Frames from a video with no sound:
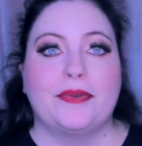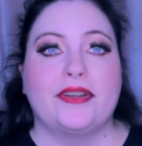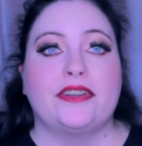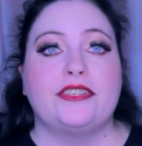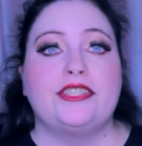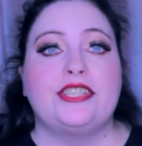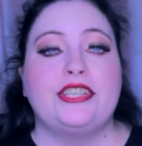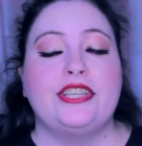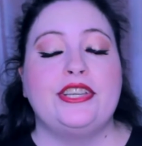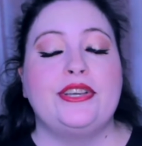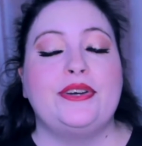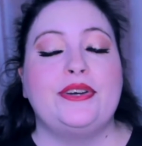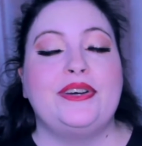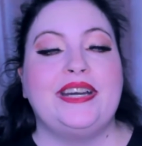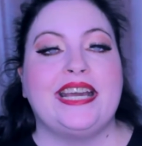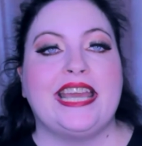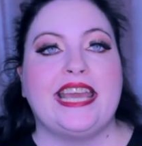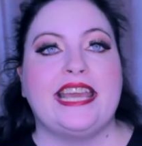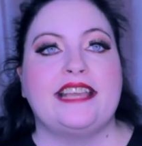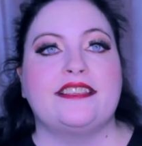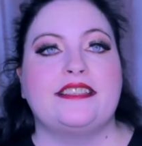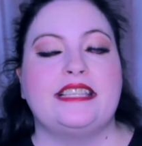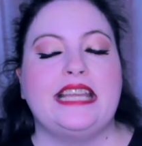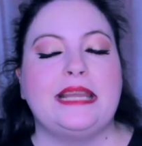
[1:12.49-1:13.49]
number two
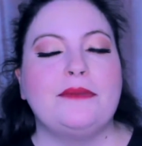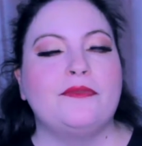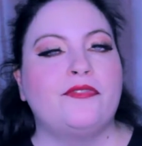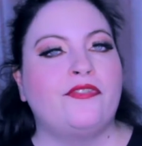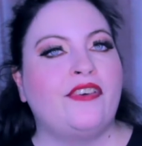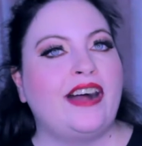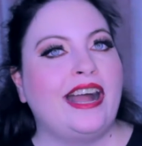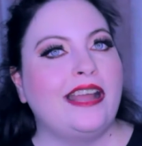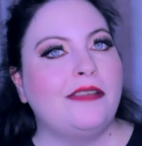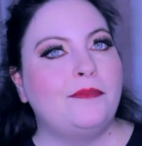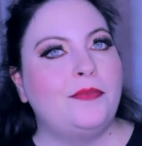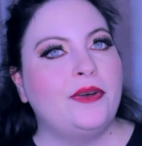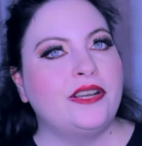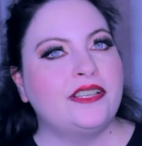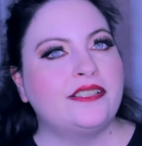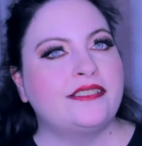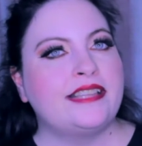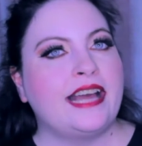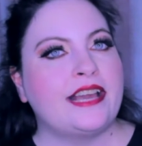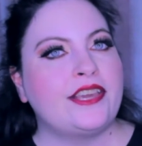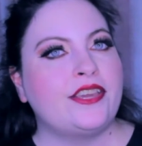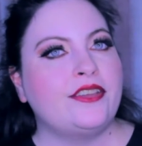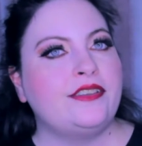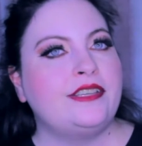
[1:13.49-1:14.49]
is, name 5 books
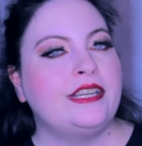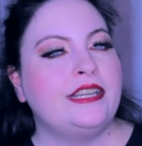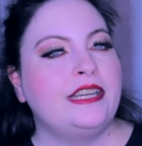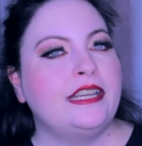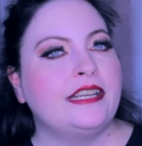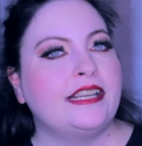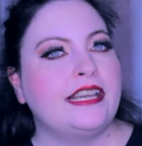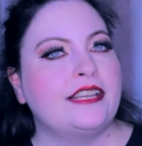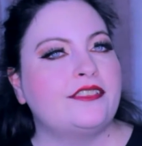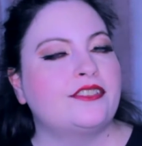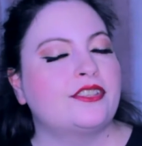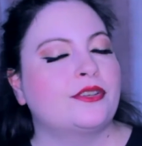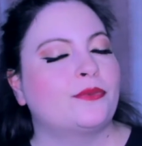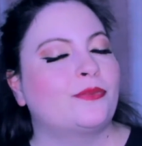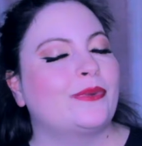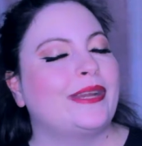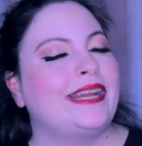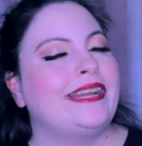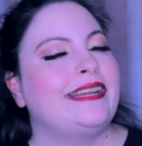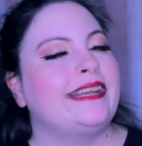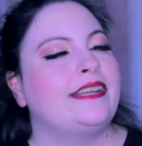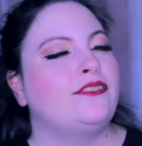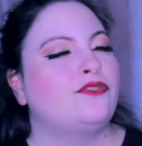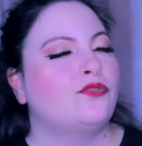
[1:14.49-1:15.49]
that you didn't get to
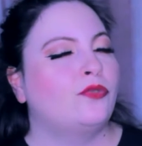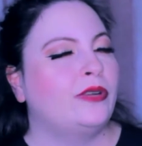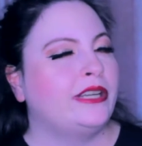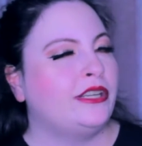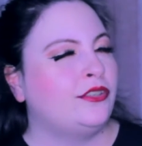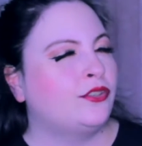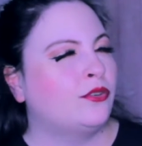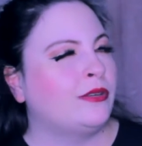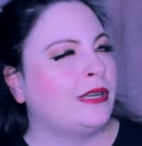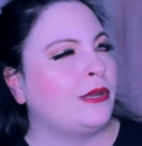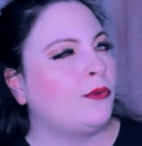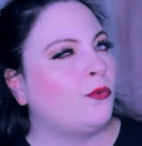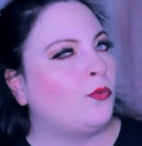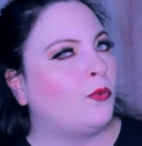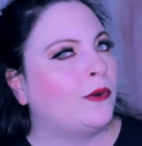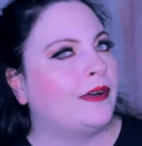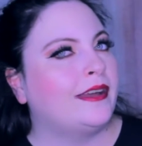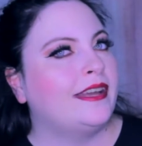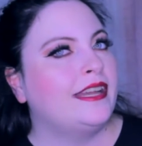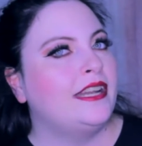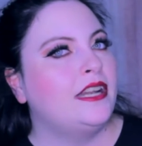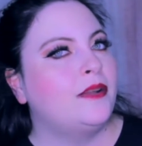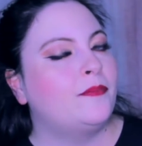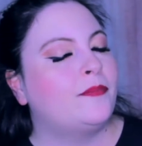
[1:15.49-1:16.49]
read in
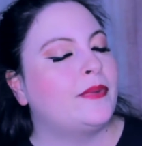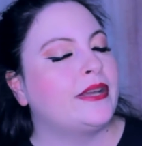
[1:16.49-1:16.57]
2021,